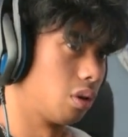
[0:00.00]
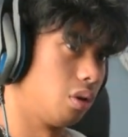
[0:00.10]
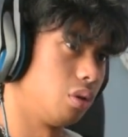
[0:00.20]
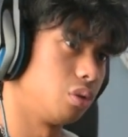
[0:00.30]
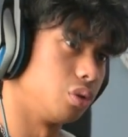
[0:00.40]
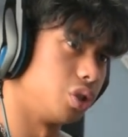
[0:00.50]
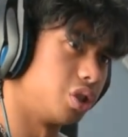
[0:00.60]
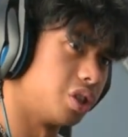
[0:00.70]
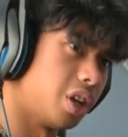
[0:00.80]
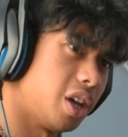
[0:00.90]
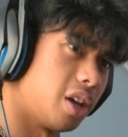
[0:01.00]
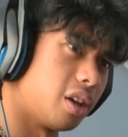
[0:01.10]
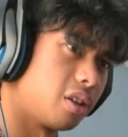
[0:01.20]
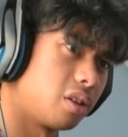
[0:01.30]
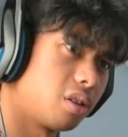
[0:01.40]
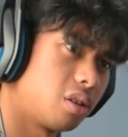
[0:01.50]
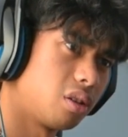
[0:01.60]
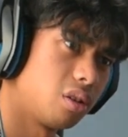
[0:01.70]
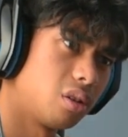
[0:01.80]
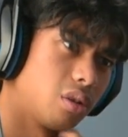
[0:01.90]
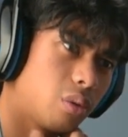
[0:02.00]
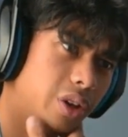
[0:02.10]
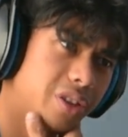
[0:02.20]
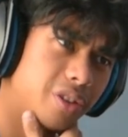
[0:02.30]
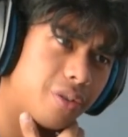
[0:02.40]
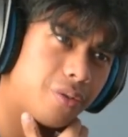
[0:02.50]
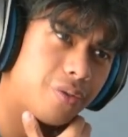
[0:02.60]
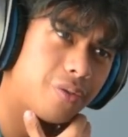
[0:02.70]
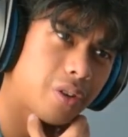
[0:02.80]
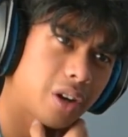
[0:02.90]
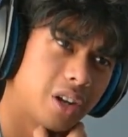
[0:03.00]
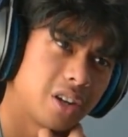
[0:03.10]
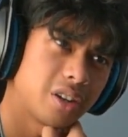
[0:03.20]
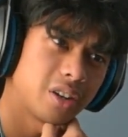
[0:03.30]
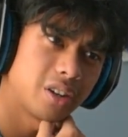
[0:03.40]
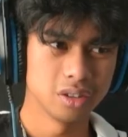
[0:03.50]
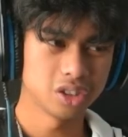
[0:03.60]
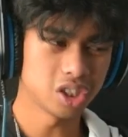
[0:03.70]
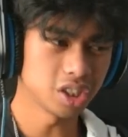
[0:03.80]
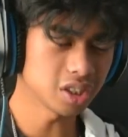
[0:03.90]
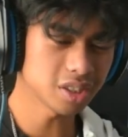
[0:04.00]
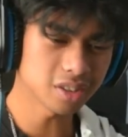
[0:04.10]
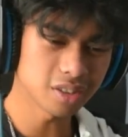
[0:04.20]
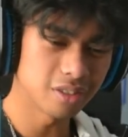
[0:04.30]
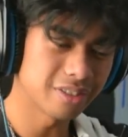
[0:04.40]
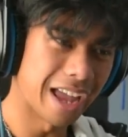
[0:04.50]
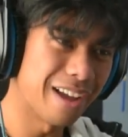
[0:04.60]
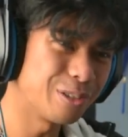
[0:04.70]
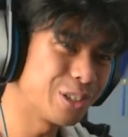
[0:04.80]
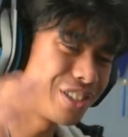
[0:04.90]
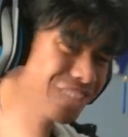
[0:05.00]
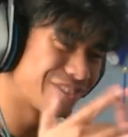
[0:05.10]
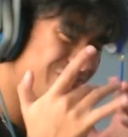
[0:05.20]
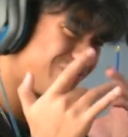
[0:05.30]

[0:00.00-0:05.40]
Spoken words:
Oh, shit. What the fuck? She just... That was...